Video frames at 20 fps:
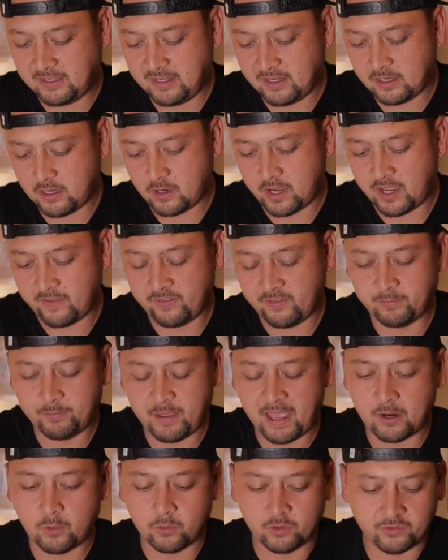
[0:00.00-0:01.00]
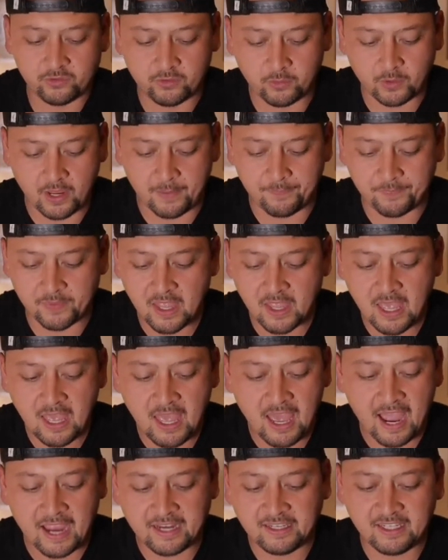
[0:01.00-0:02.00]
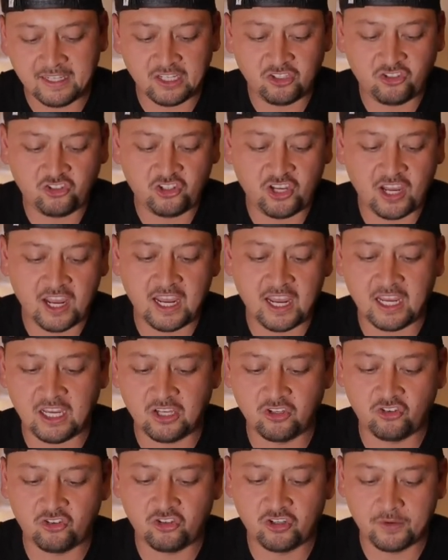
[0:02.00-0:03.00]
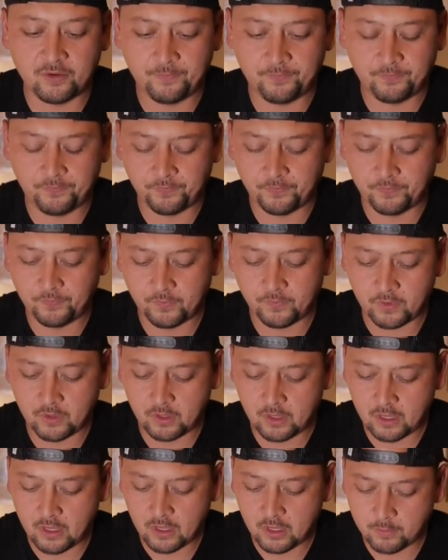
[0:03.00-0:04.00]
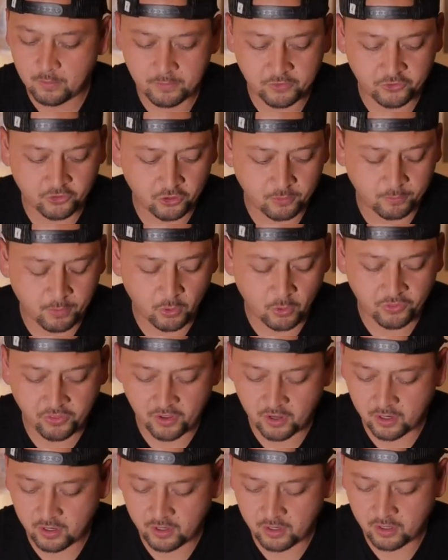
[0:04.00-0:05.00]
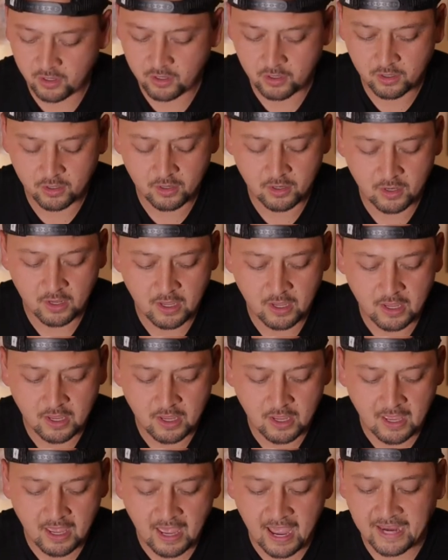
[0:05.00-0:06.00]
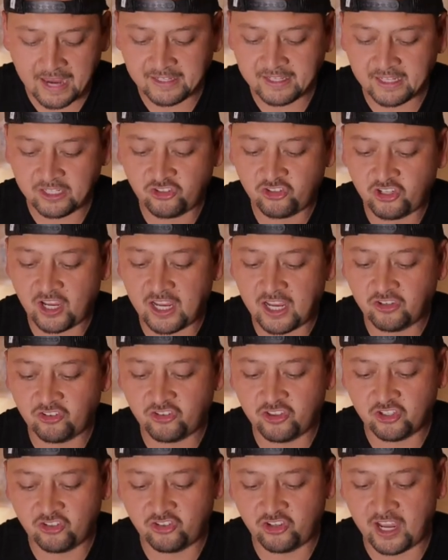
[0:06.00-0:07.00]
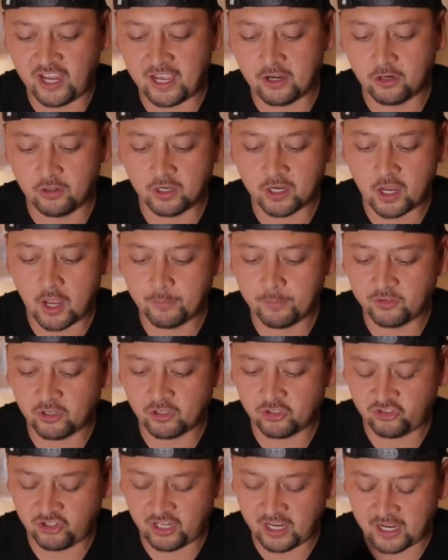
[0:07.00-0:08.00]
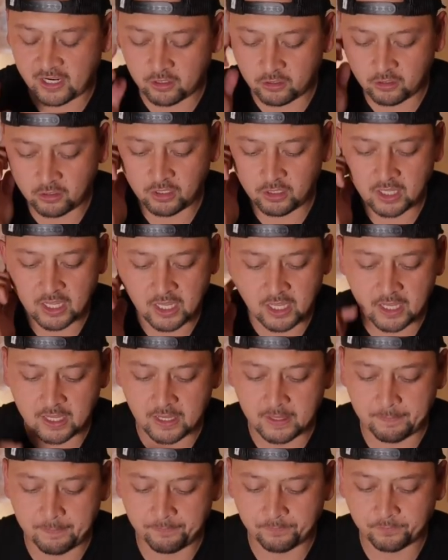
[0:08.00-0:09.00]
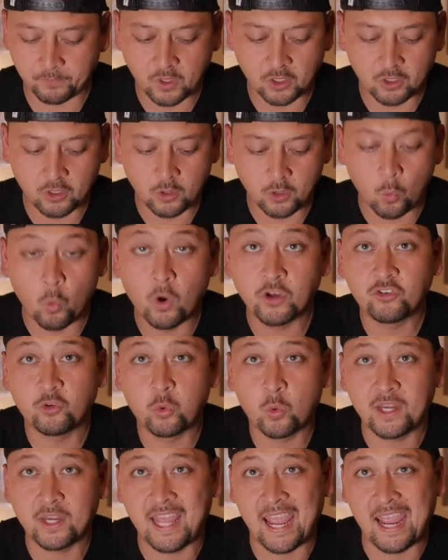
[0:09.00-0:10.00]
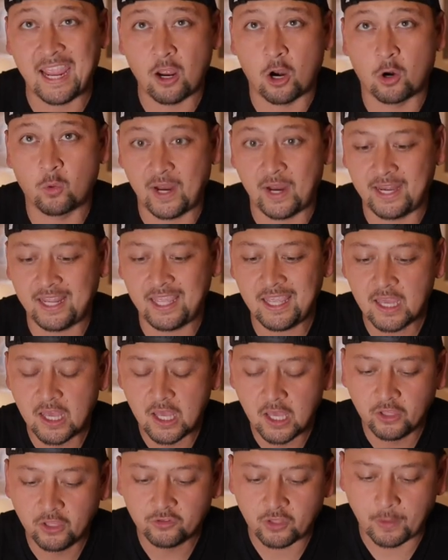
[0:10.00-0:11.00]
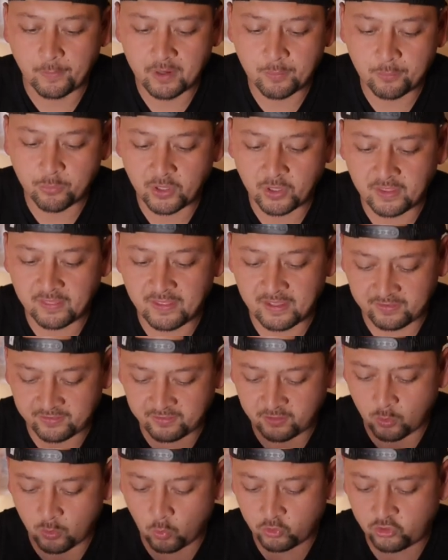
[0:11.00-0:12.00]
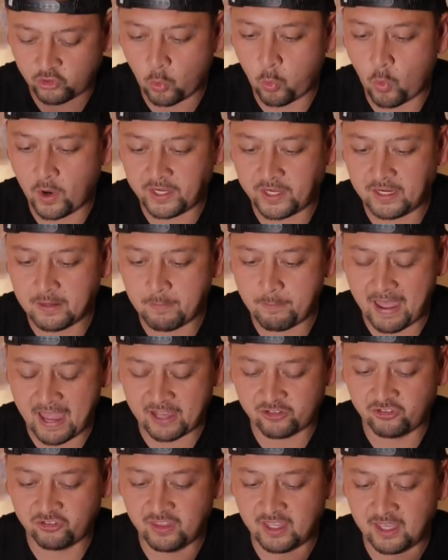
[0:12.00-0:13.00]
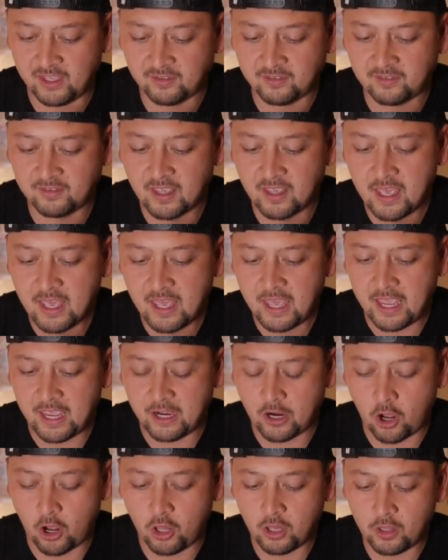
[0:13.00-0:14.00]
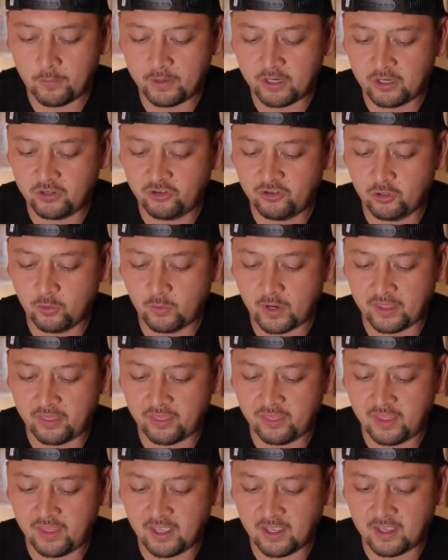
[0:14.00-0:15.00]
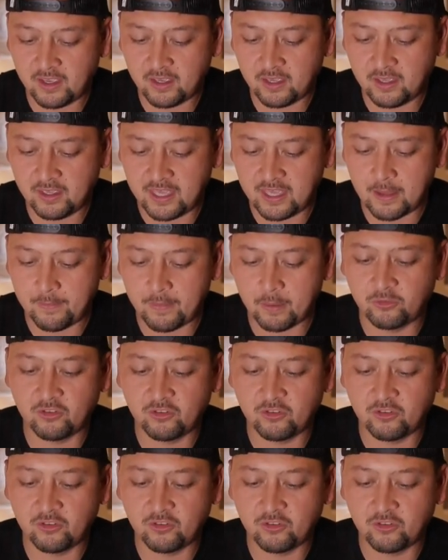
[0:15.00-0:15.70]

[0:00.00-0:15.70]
have this backwards. Okay. I did change, I'm gonna turn them both on. I did change the channel. It comes on channel 128 already. So I'm gonna bring this to 20 to match this. And all I'm gonna do, I think, yep, I'm